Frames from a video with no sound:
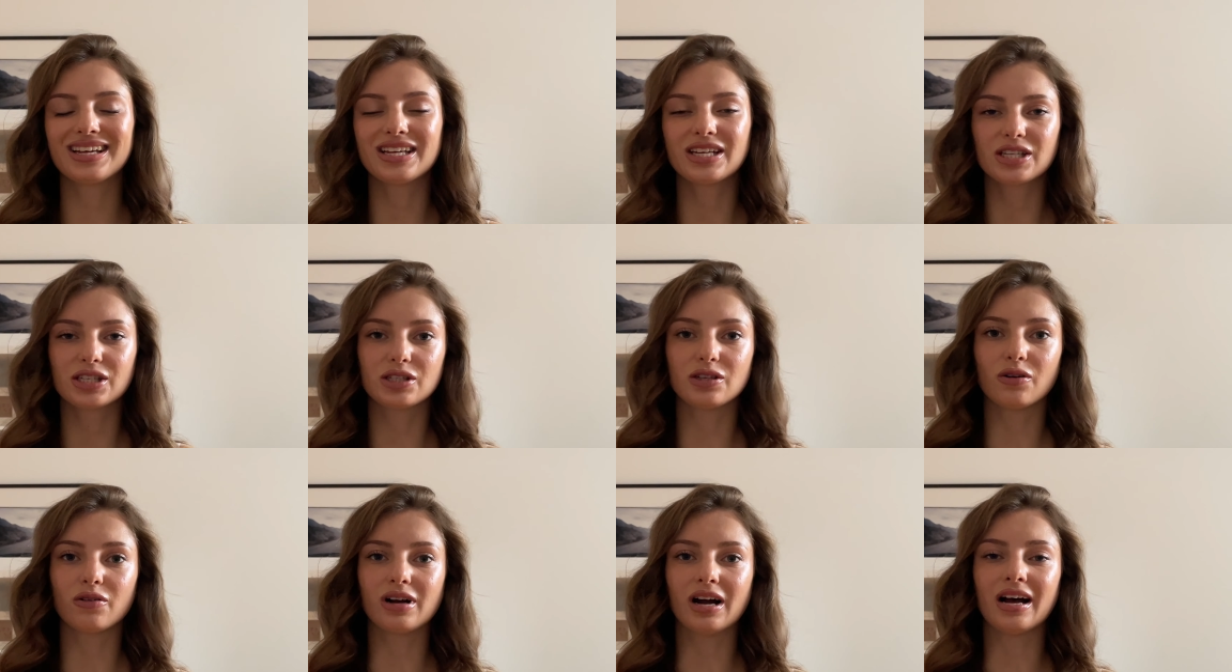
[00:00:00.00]

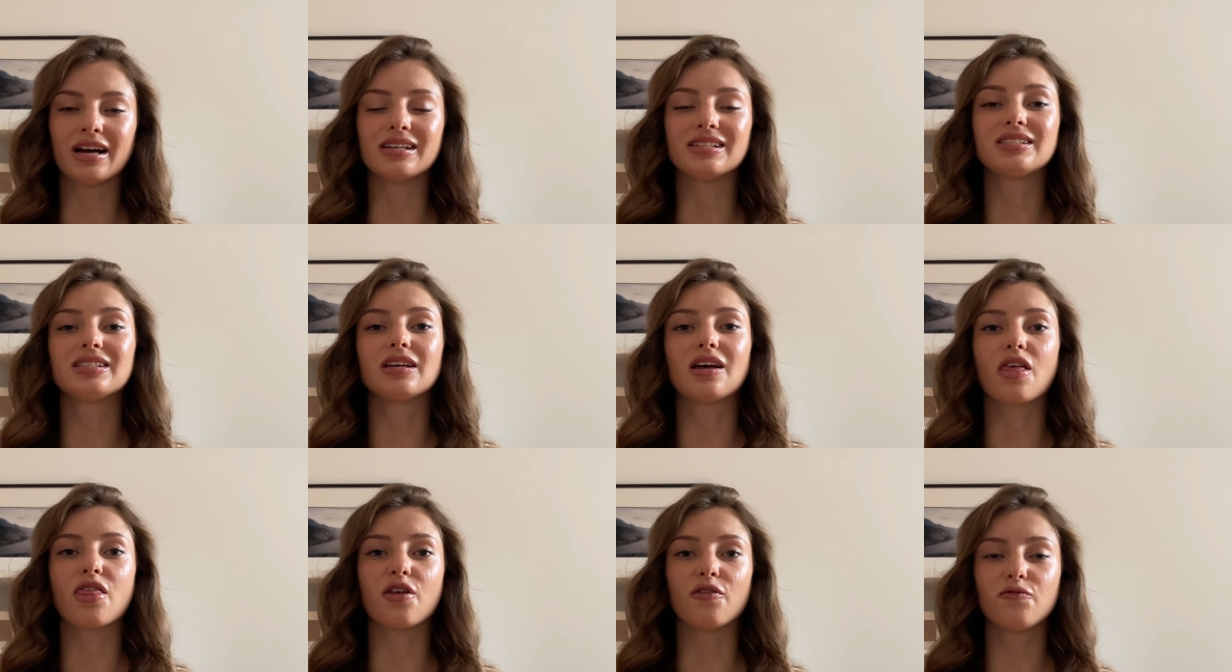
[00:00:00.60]
So guys,
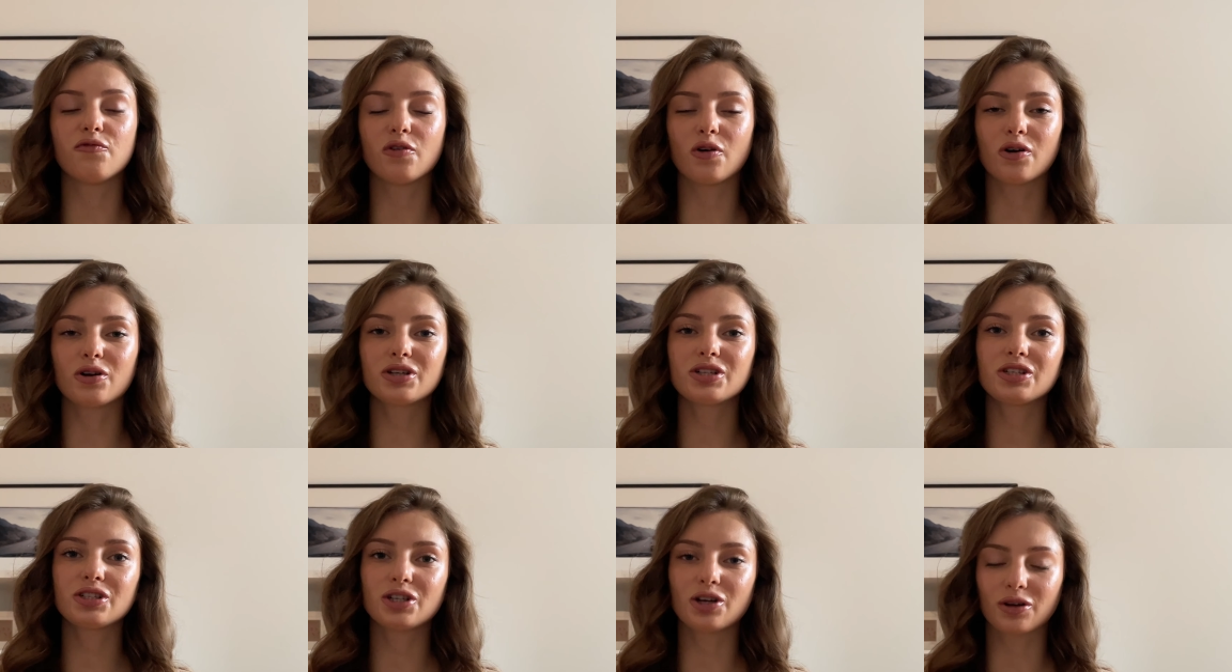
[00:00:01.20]
the
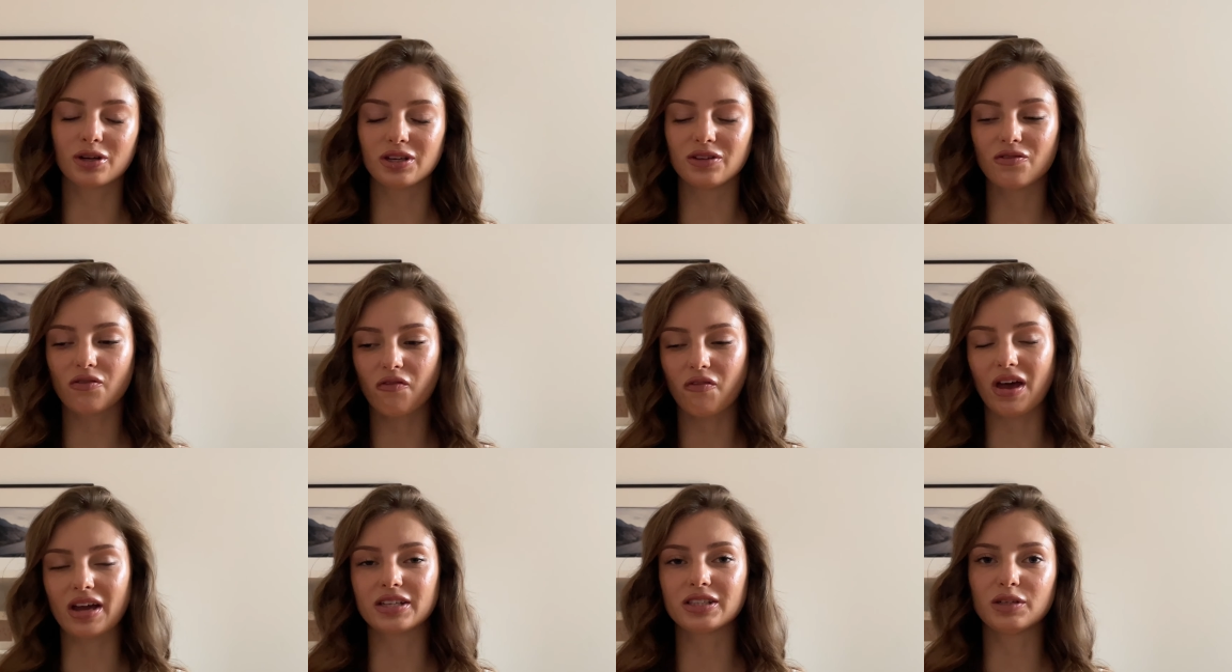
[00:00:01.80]
first shocking
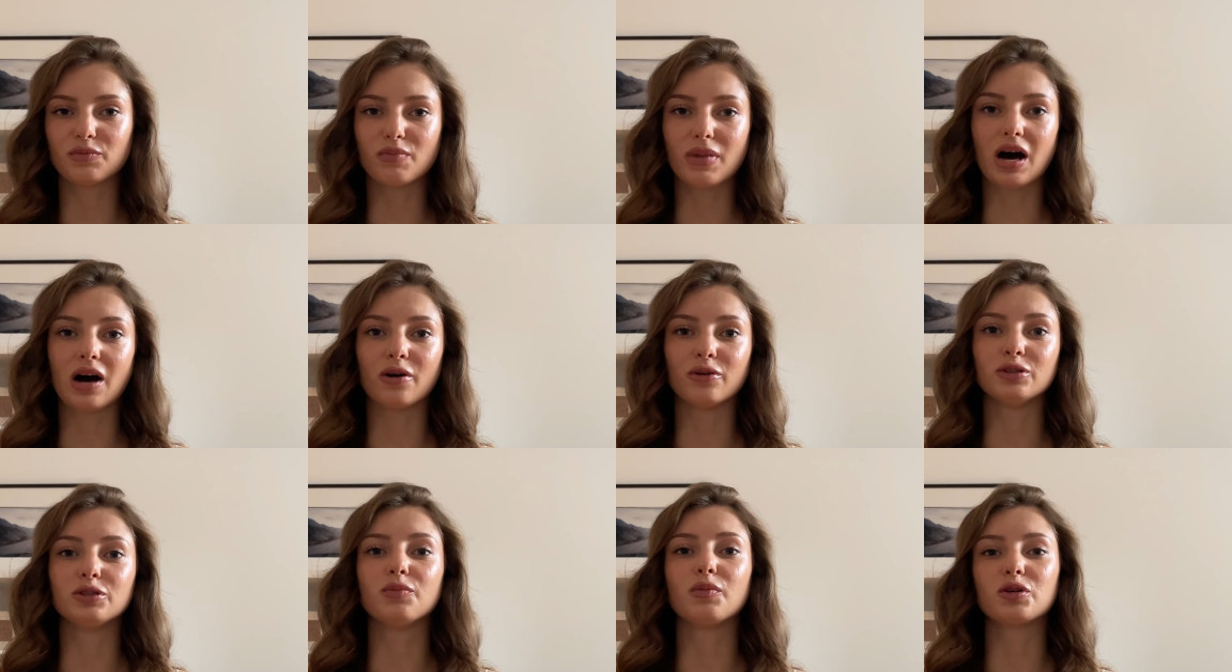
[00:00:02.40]
fact
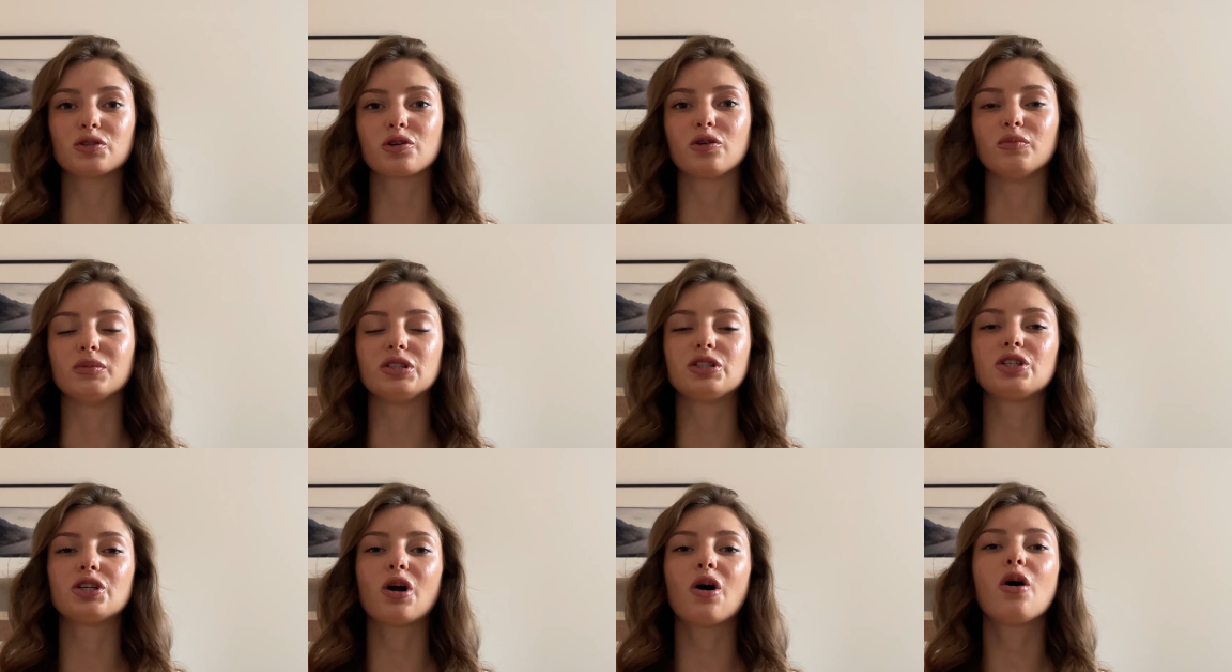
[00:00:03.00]
about Moscow
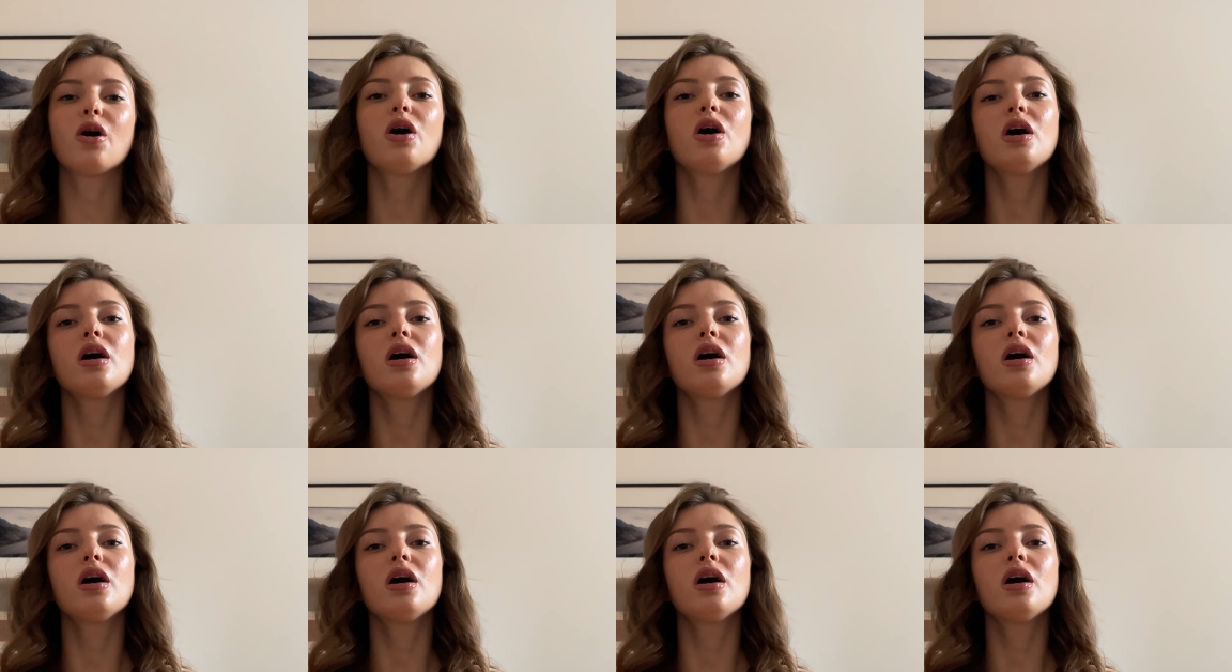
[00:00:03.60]
metro,